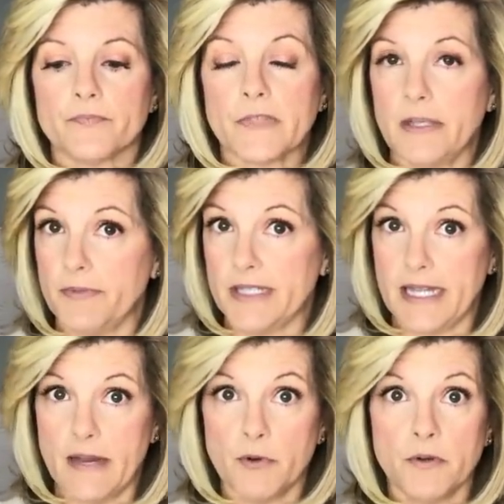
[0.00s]
keep the
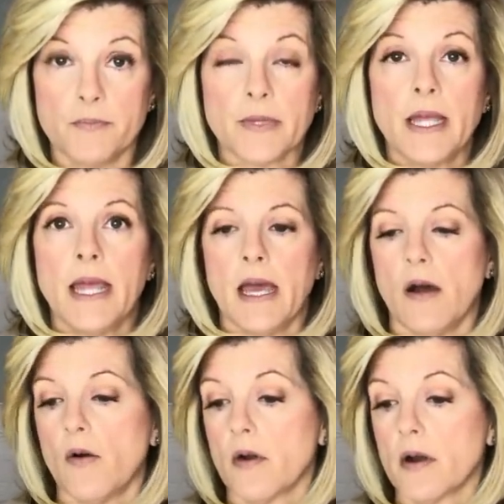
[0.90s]
table
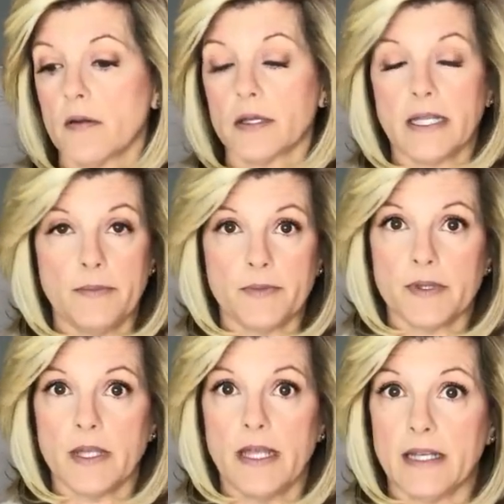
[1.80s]
or keep
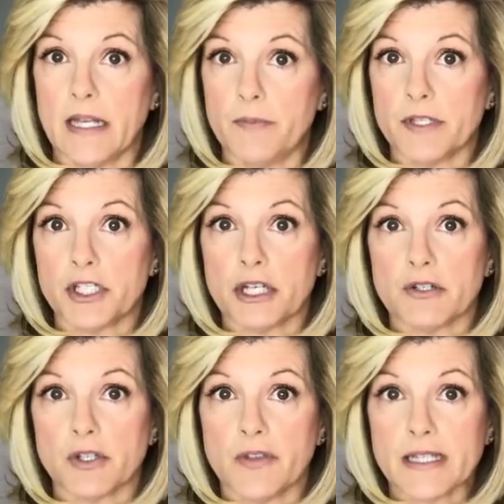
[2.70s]
the
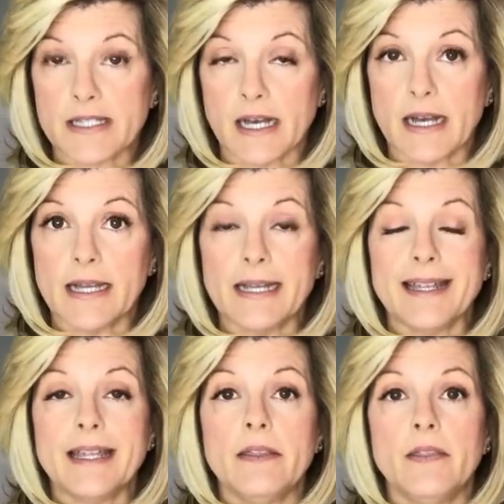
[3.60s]
chairs on the side,
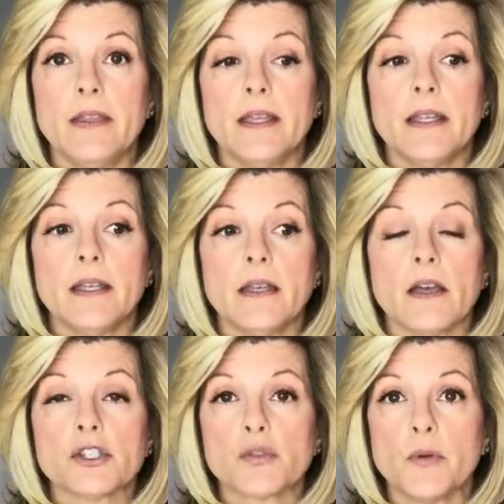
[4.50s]
and then
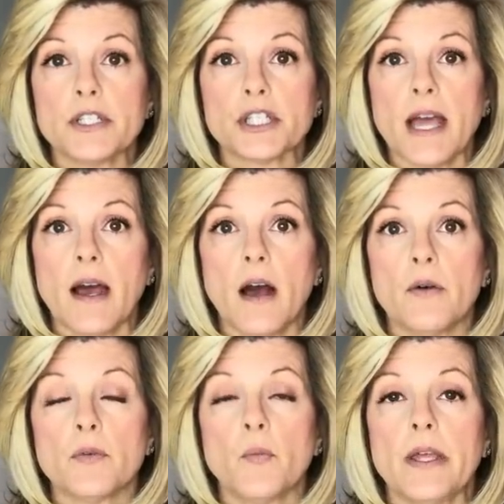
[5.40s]
switch
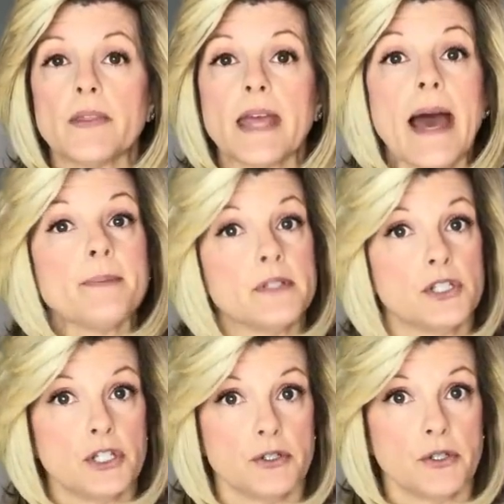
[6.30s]
out with captain's
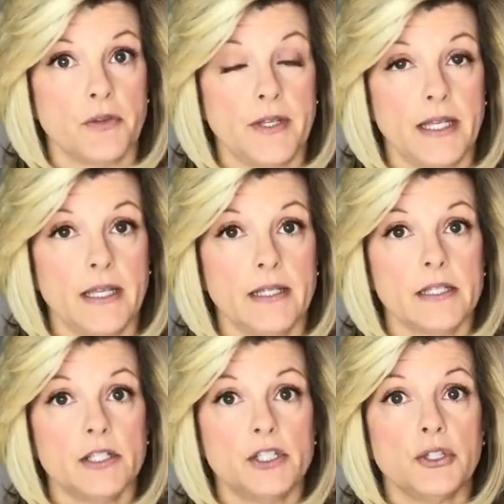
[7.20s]
chairs on the end
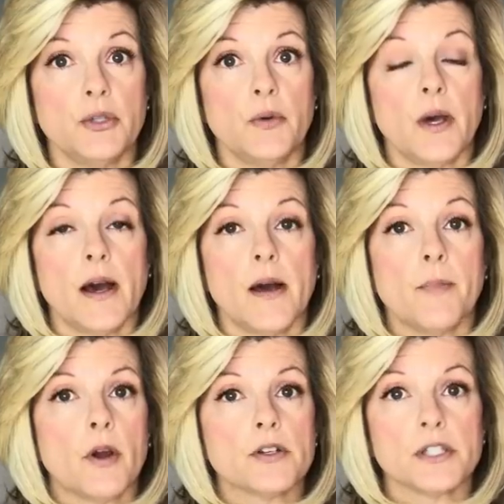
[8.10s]
and do
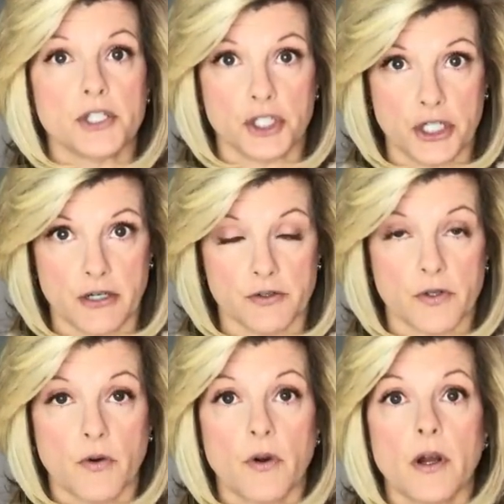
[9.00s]
parson's chairs
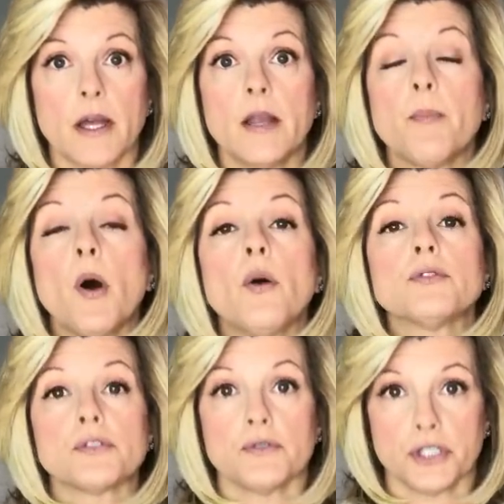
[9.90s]
or an
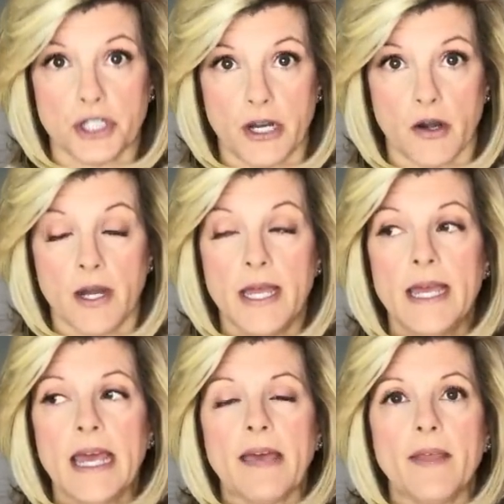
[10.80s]
upholstered chair.
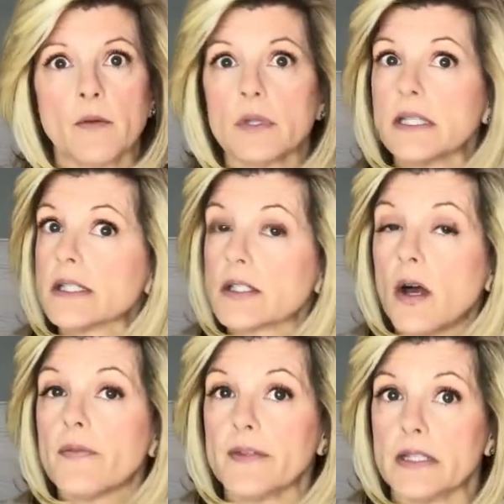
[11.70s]
And that really
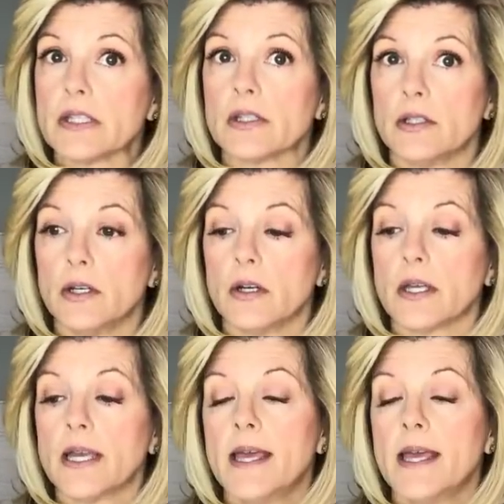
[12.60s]
softens the look.